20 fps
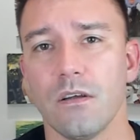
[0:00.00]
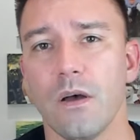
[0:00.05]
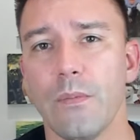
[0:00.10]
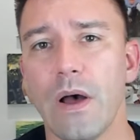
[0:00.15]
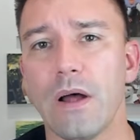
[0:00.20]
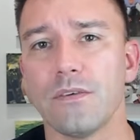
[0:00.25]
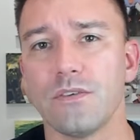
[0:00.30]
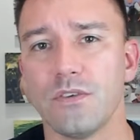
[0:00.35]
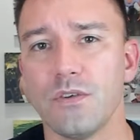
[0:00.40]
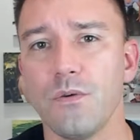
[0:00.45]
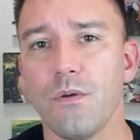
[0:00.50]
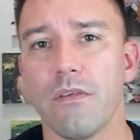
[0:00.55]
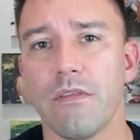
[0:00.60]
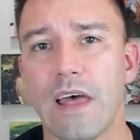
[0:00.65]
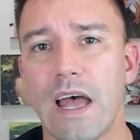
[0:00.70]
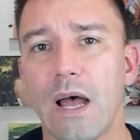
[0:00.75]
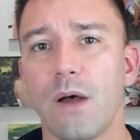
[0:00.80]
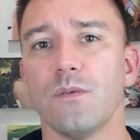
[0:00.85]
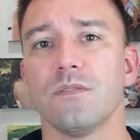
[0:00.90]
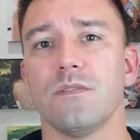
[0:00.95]
about
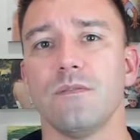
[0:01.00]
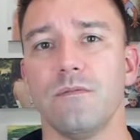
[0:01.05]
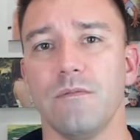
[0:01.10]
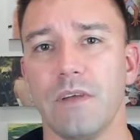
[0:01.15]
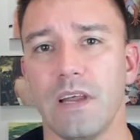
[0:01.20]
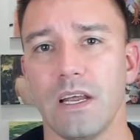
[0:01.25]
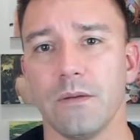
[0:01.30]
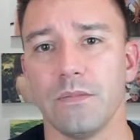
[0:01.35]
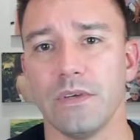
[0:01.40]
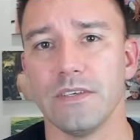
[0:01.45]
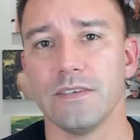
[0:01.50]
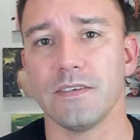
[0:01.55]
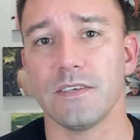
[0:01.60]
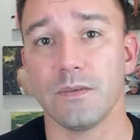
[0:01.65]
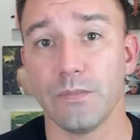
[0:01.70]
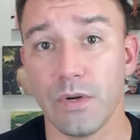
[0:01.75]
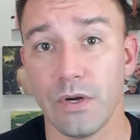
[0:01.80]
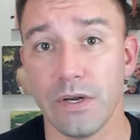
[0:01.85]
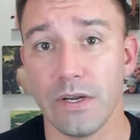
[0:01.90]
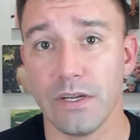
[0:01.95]
2,000 families
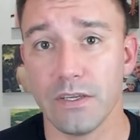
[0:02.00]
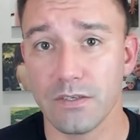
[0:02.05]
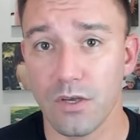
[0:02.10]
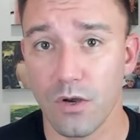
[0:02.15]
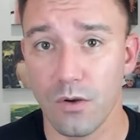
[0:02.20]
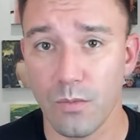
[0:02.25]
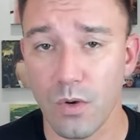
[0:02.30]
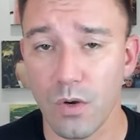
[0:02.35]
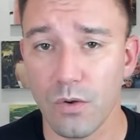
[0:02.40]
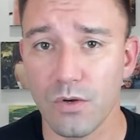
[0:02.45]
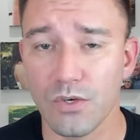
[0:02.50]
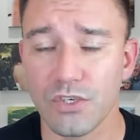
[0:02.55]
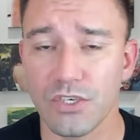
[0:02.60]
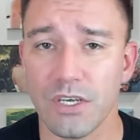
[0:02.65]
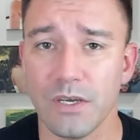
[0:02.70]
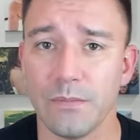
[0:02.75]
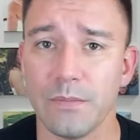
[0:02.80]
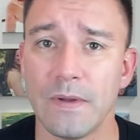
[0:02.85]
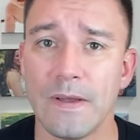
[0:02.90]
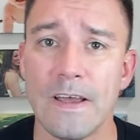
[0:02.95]
experience home
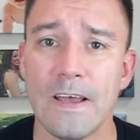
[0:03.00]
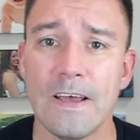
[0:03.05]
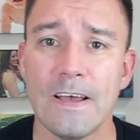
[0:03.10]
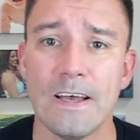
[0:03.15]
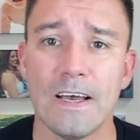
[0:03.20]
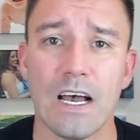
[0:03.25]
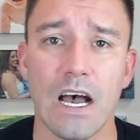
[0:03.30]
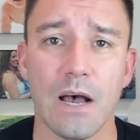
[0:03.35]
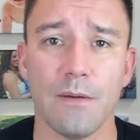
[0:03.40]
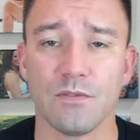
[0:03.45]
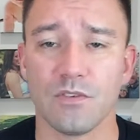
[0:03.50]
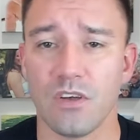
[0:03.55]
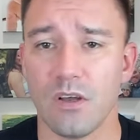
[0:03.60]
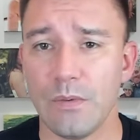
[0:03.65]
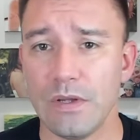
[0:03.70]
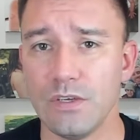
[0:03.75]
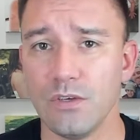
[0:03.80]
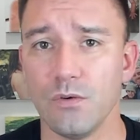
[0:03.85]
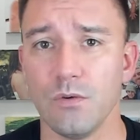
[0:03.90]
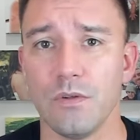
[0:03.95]
ownership. So
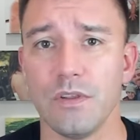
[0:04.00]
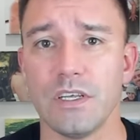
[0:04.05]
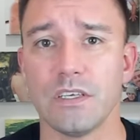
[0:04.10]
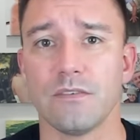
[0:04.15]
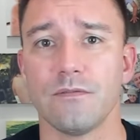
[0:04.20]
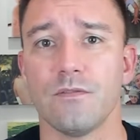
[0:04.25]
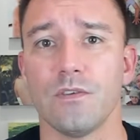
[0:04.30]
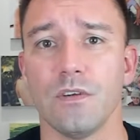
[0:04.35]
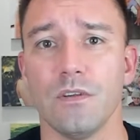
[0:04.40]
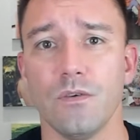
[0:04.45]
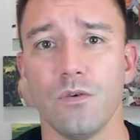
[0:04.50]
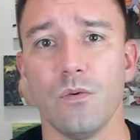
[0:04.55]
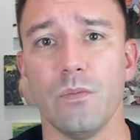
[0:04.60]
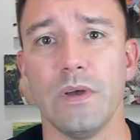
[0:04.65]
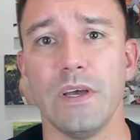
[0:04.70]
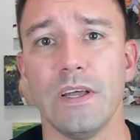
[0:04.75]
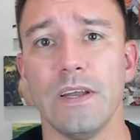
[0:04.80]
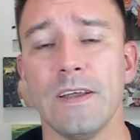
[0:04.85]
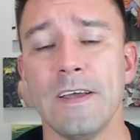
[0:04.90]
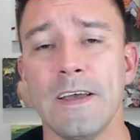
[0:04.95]
I've been doing this for a little
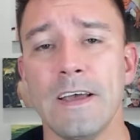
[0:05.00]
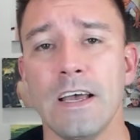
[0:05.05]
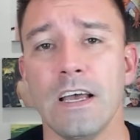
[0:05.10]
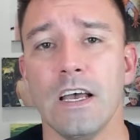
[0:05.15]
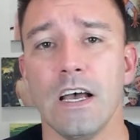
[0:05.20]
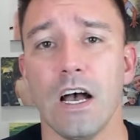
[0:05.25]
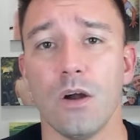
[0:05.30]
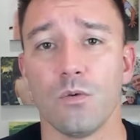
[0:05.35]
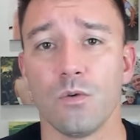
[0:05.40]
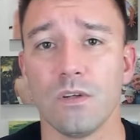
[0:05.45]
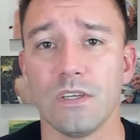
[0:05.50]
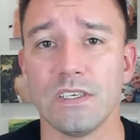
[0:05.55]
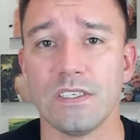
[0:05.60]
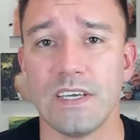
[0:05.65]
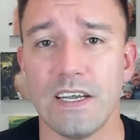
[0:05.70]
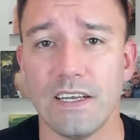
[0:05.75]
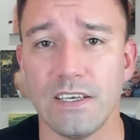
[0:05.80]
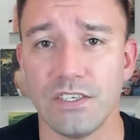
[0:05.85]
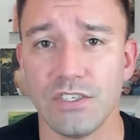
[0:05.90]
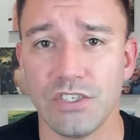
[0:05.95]
bit. Real
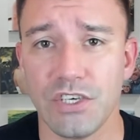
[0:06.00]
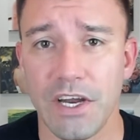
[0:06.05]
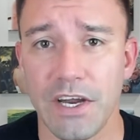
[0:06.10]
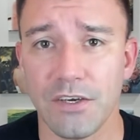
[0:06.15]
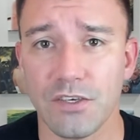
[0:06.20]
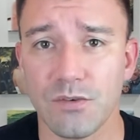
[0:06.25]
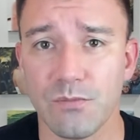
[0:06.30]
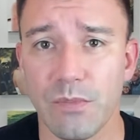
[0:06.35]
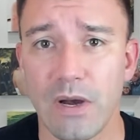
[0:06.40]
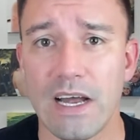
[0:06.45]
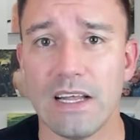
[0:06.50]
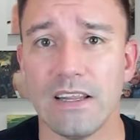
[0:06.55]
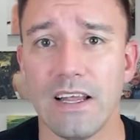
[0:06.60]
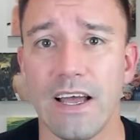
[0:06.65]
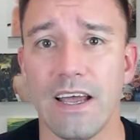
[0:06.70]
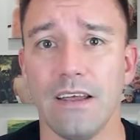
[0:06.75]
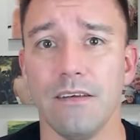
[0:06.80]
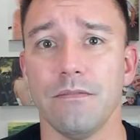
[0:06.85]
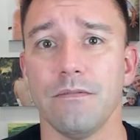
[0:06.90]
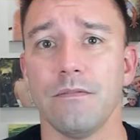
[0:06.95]
estate has changed my
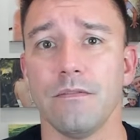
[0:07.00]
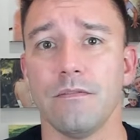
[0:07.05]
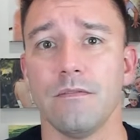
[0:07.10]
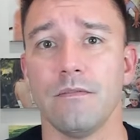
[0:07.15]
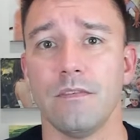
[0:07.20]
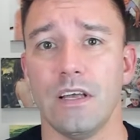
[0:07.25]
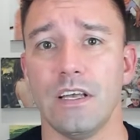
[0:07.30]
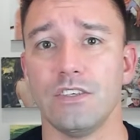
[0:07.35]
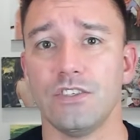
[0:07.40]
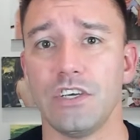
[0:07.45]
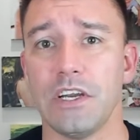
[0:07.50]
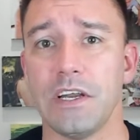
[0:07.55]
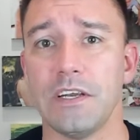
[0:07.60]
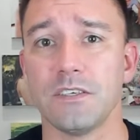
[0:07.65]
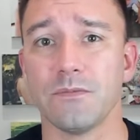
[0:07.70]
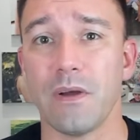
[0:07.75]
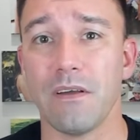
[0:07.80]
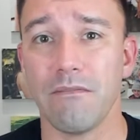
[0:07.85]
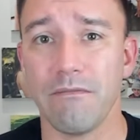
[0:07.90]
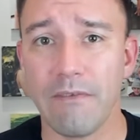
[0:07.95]
life, has
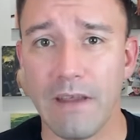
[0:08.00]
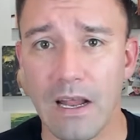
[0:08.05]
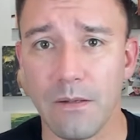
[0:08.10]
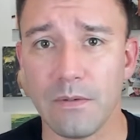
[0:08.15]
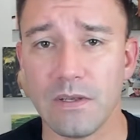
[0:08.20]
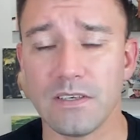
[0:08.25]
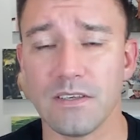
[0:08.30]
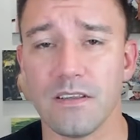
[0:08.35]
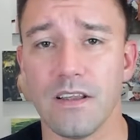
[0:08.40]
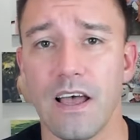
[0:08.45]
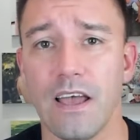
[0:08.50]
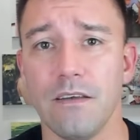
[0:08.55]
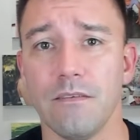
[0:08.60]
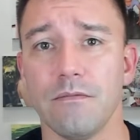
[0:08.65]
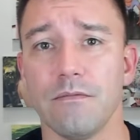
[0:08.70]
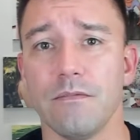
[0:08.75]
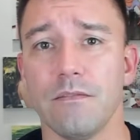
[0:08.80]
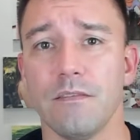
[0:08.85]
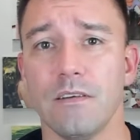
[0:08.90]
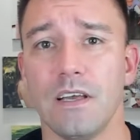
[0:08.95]
changed my family's
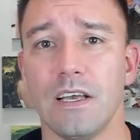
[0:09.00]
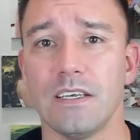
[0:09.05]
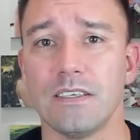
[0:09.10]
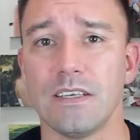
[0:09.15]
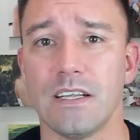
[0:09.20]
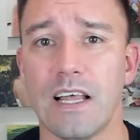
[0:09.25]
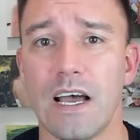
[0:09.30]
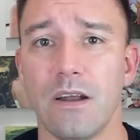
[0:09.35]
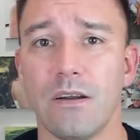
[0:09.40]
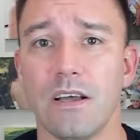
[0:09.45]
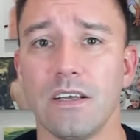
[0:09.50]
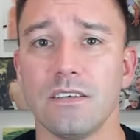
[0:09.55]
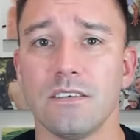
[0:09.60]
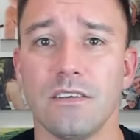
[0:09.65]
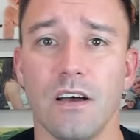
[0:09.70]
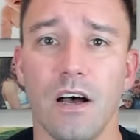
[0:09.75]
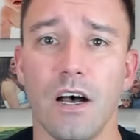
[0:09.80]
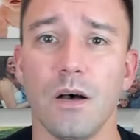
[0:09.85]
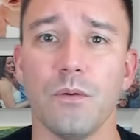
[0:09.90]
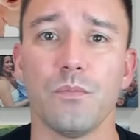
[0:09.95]
life, has allowed us
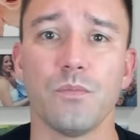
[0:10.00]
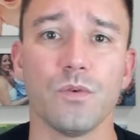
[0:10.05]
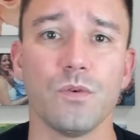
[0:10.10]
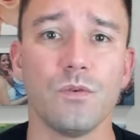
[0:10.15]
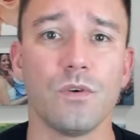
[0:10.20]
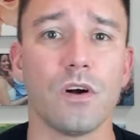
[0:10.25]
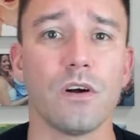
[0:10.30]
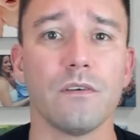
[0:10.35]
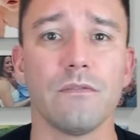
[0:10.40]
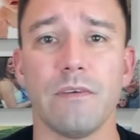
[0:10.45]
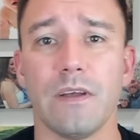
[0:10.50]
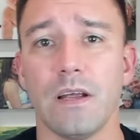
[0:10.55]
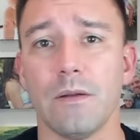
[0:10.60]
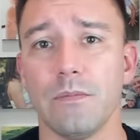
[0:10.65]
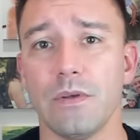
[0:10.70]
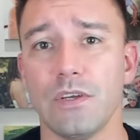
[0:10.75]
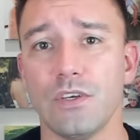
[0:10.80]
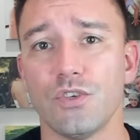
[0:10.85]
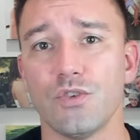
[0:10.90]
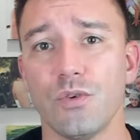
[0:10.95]
to uproot our
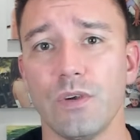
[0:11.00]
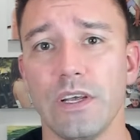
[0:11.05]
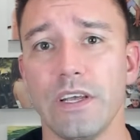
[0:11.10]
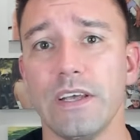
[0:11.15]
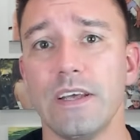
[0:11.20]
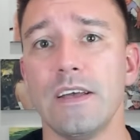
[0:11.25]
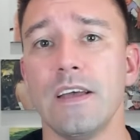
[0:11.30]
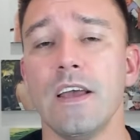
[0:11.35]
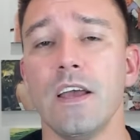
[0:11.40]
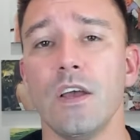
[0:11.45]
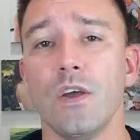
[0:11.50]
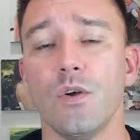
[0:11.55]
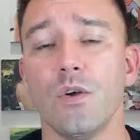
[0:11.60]
family tree,